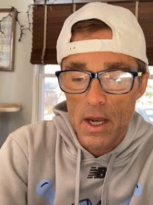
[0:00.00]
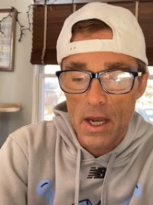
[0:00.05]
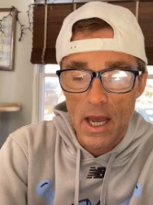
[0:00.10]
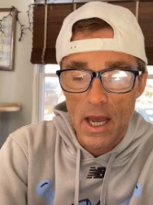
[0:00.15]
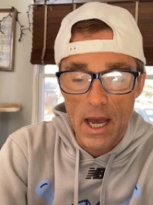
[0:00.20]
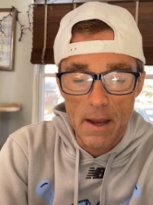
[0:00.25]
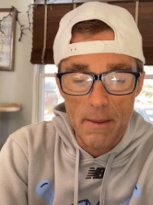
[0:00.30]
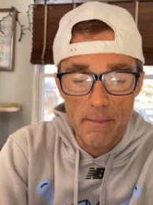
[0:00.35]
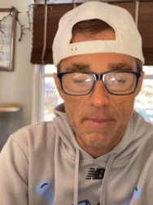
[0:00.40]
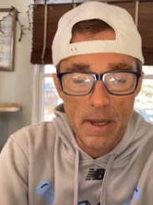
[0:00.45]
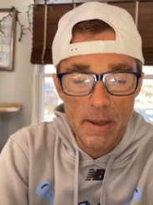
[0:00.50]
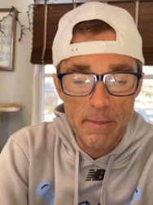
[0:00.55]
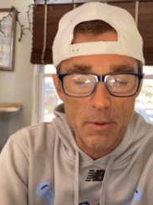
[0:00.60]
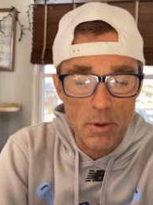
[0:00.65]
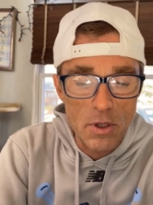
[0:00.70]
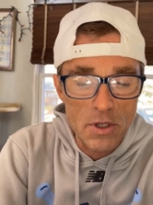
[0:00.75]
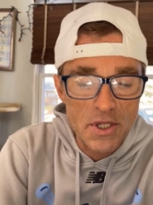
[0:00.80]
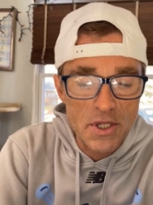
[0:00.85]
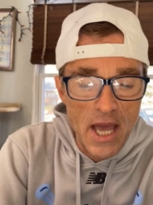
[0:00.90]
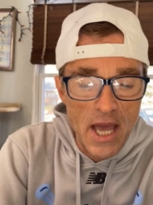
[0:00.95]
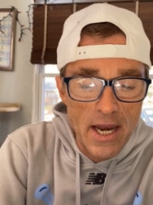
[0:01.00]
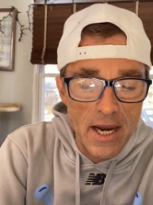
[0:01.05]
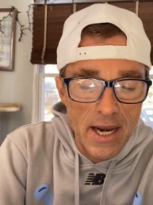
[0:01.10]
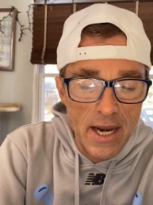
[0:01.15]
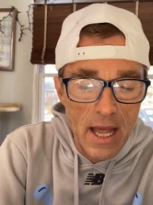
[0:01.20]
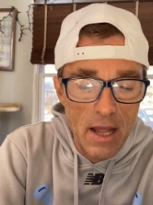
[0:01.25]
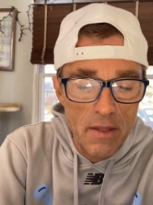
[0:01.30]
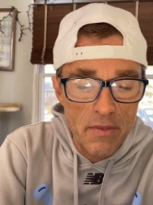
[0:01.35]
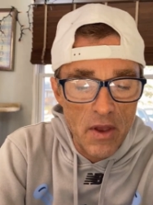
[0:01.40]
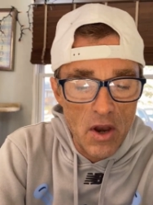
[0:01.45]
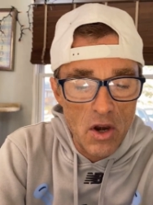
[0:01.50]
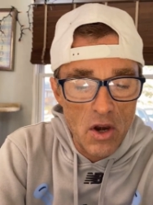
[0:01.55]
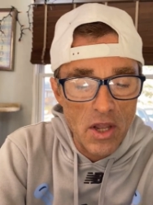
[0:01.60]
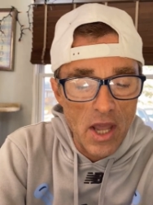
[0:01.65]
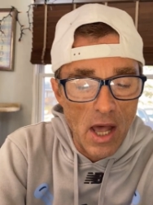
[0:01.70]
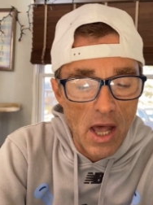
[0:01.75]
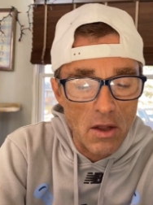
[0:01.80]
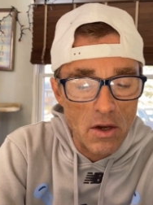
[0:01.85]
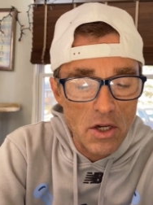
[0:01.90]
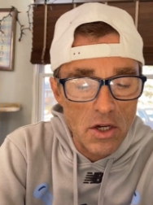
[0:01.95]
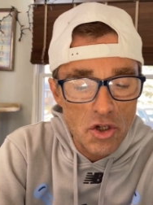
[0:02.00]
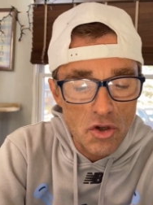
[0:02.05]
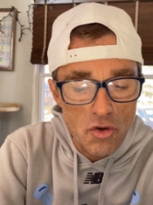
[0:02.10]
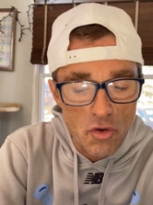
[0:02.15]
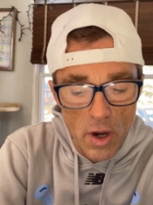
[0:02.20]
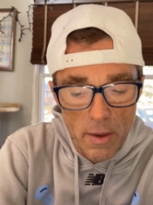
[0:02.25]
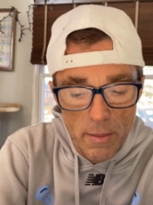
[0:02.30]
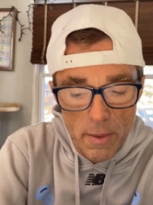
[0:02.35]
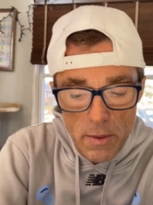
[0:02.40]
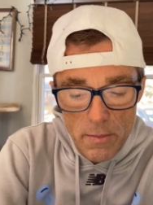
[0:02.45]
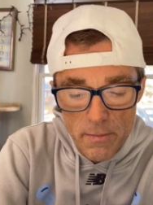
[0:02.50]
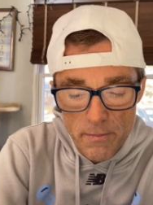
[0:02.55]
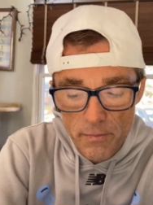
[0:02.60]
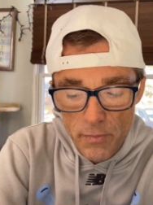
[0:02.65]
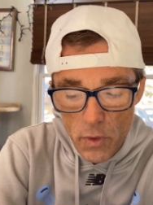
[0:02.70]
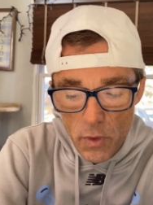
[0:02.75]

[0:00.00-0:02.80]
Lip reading: got people standing out there yelling and screaming